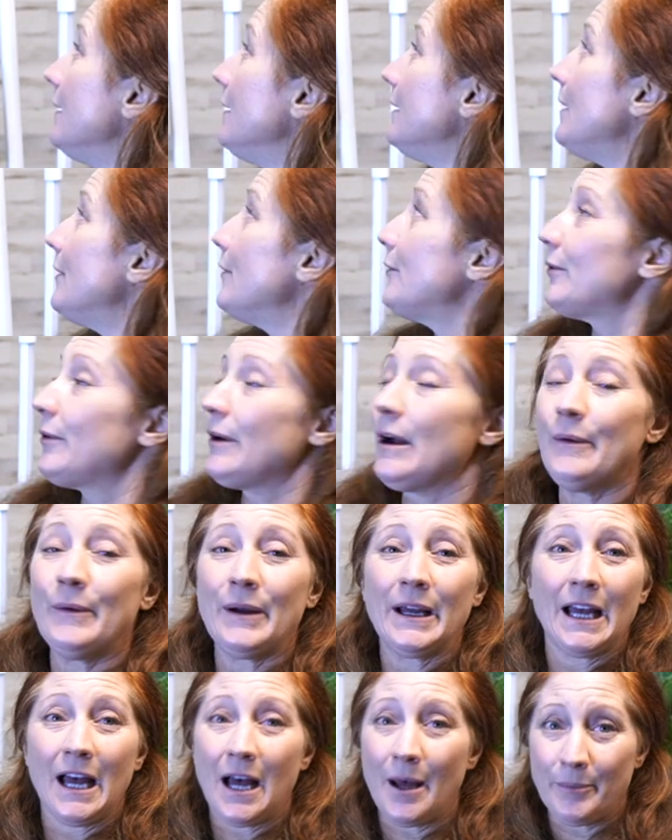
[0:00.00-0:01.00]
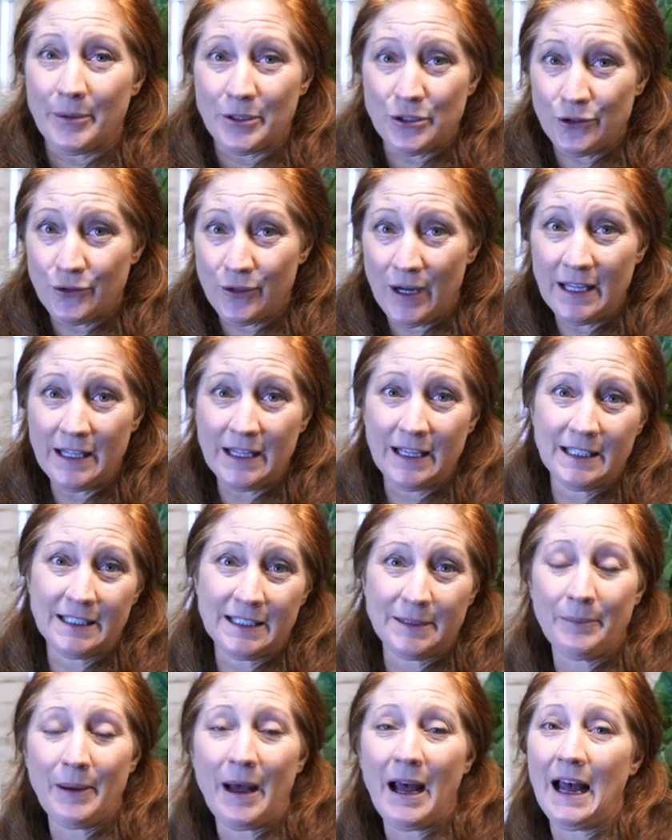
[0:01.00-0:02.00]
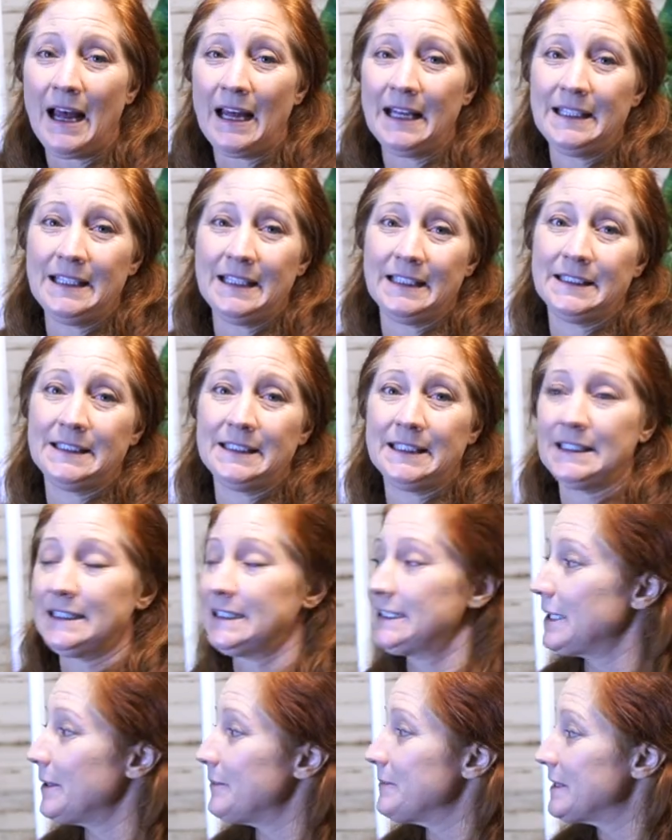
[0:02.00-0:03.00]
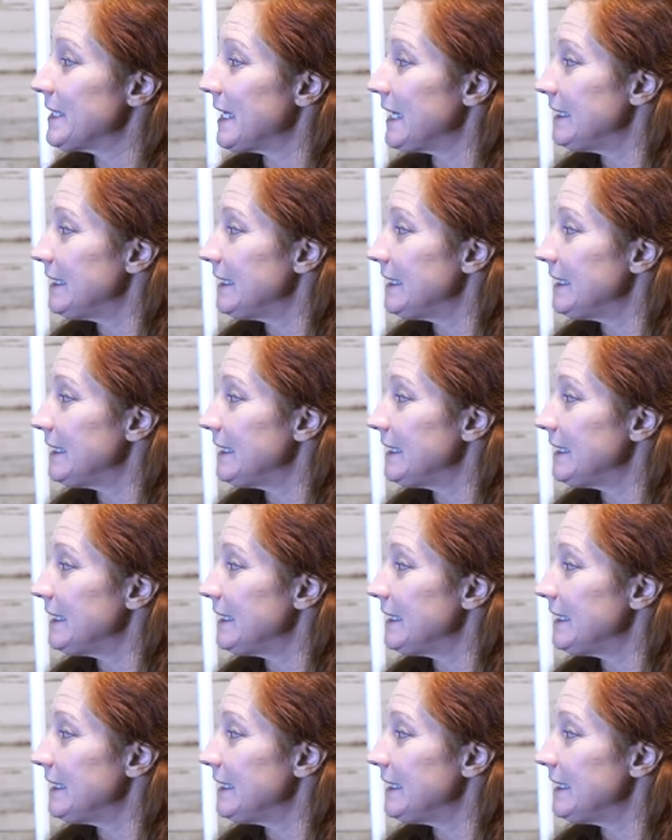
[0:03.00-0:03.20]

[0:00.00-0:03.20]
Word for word: you know, growing up a trellis behind these systems.